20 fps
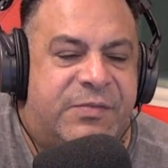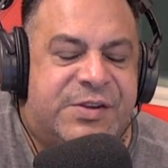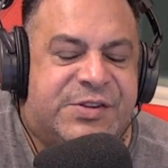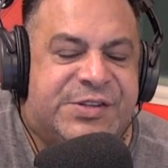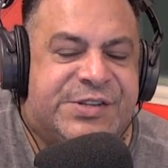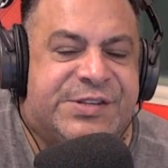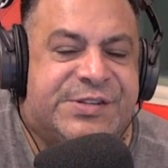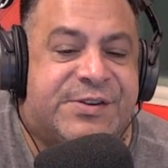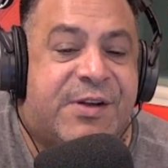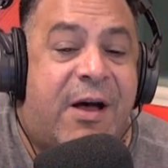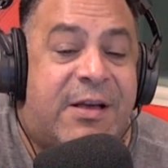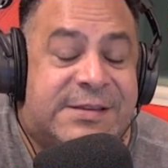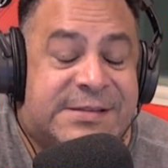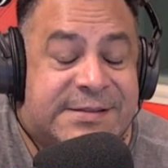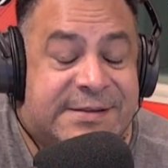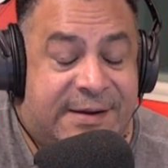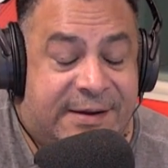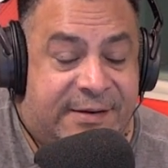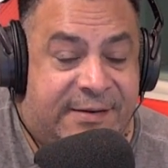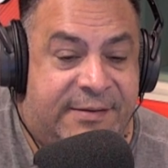
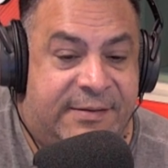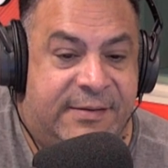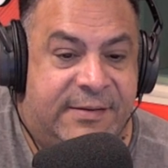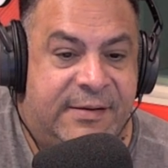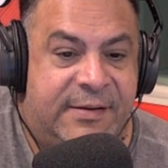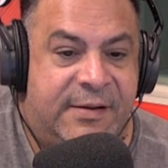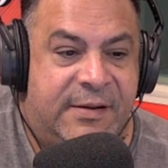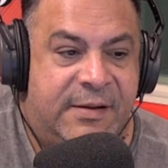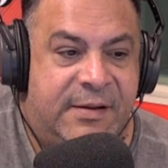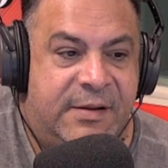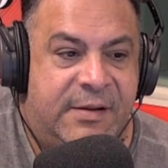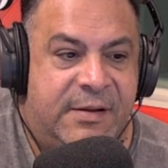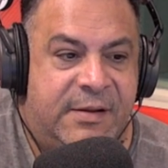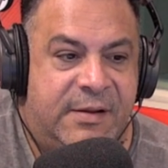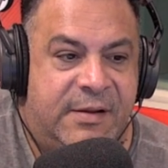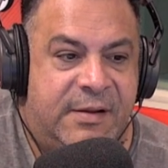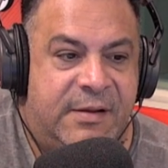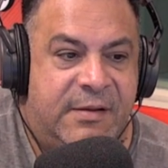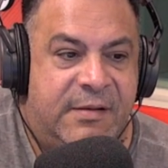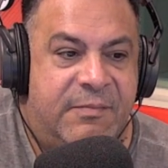disgusted
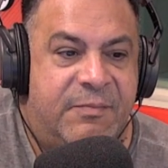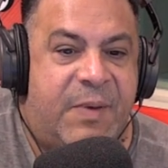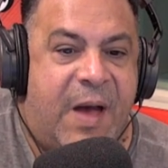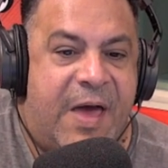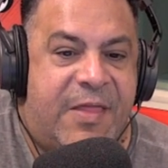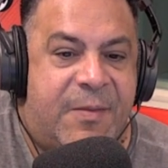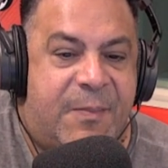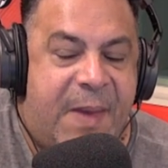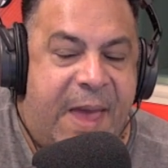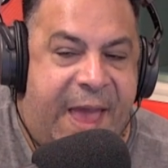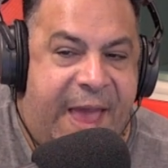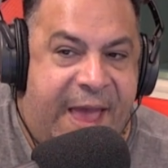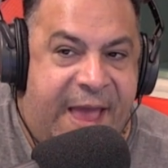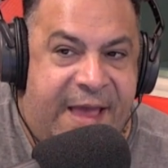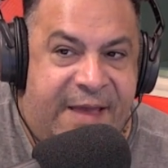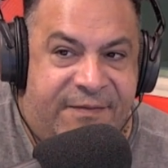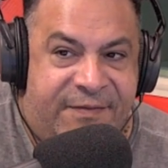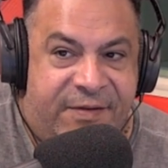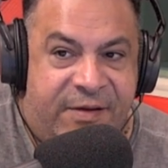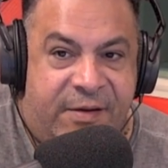by the
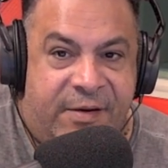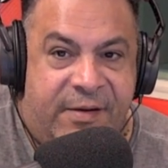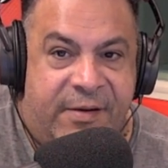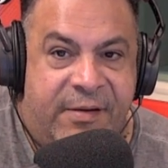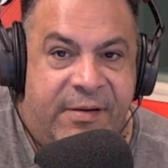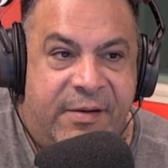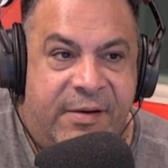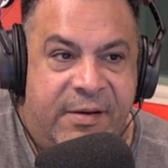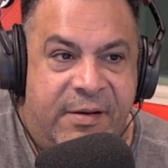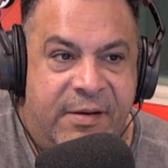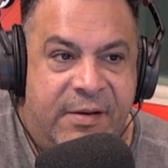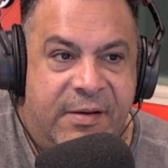behavior